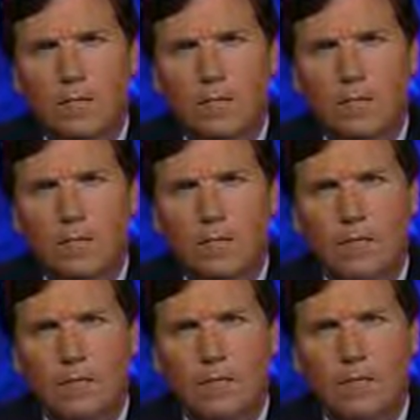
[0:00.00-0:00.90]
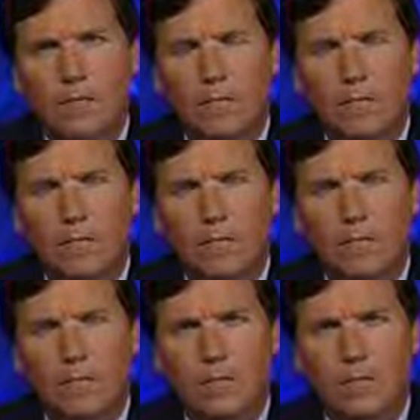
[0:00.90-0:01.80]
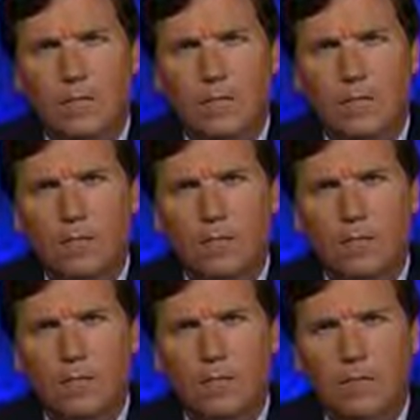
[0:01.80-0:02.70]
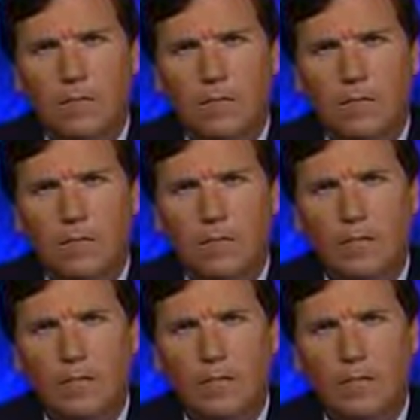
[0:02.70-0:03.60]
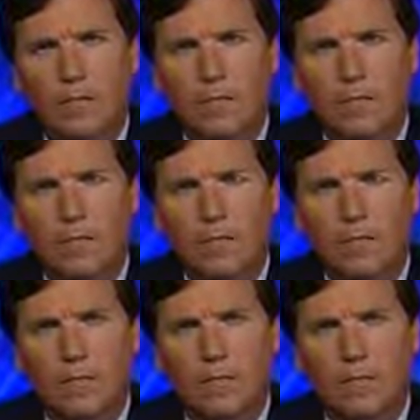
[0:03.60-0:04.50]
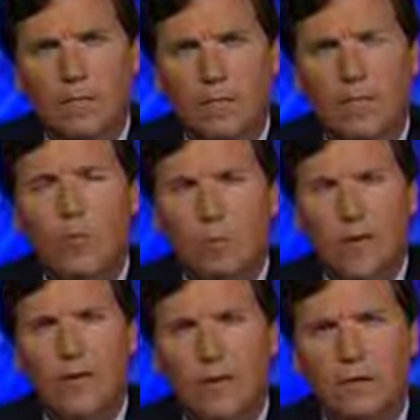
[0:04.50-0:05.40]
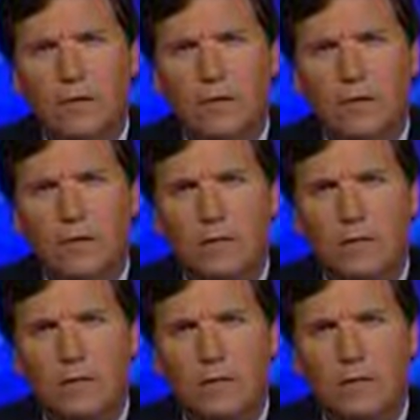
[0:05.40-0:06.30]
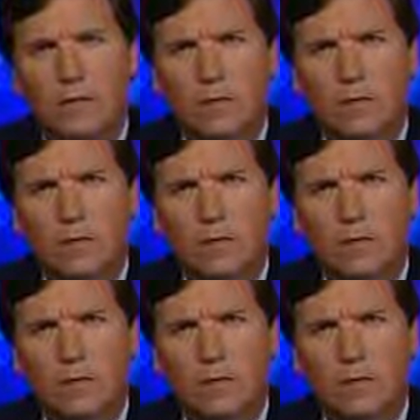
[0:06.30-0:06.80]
(not speaking)